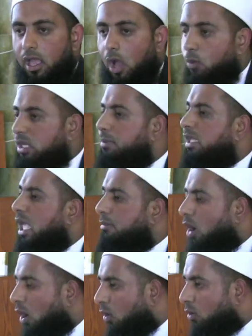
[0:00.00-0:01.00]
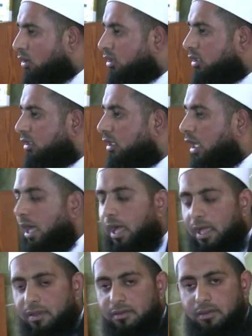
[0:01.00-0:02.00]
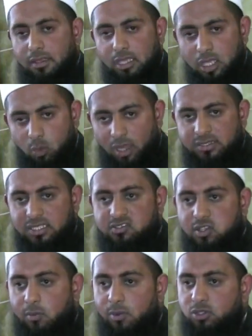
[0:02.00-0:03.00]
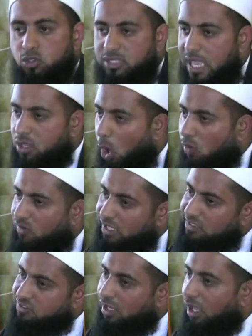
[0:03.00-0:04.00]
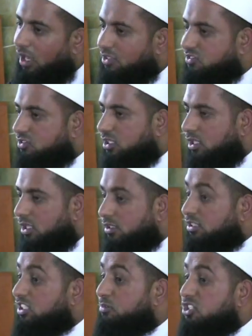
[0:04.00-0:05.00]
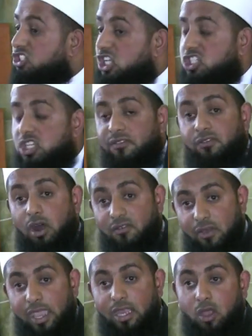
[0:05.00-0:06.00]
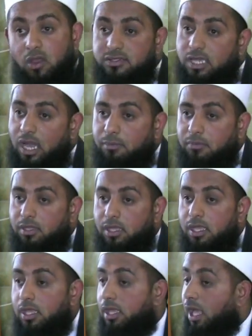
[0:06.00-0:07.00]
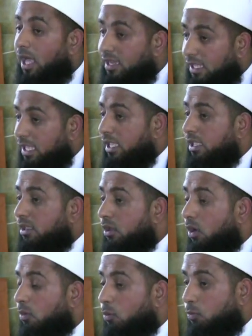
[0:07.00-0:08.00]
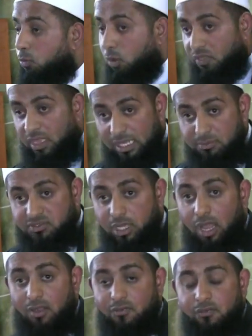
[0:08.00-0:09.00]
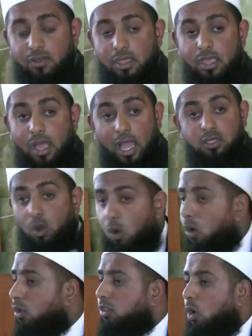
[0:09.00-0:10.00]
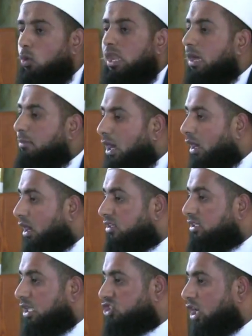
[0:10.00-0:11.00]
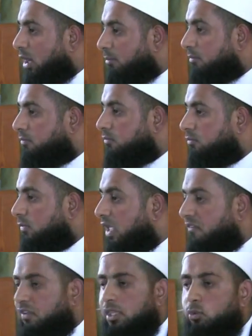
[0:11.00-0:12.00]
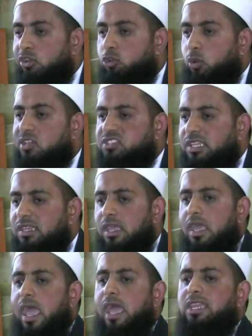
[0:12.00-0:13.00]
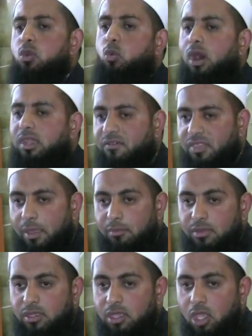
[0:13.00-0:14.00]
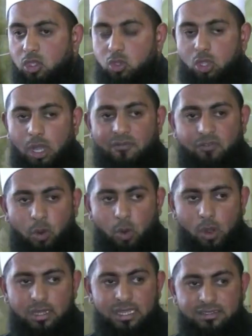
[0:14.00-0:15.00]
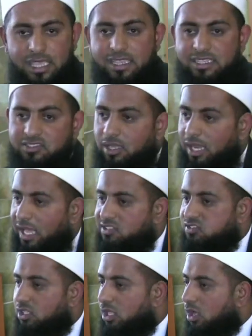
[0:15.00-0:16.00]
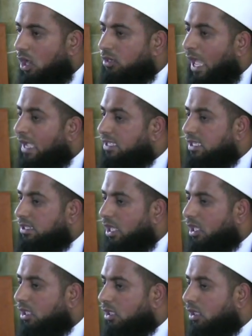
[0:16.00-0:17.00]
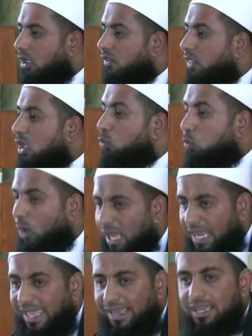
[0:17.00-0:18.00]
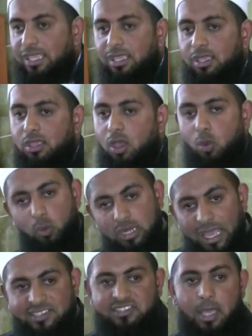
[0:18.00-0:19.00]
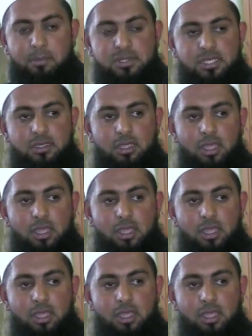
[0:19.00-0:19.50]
And when he became old, and he wanted someone to take over his class. He's been teaching for a very long time. And he, within himself, had all the ulama in the Sham. If he requested any one of them to come forward and take his class on Aqidah, they willingly would accept.